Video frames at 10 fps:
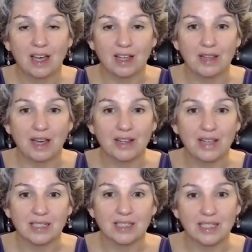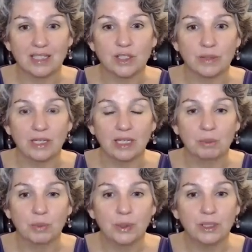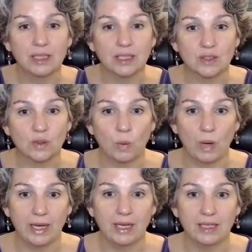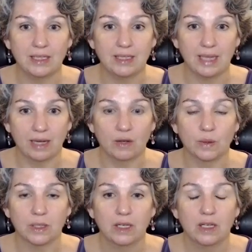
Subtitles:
a lot of that sensory input gets quieted down.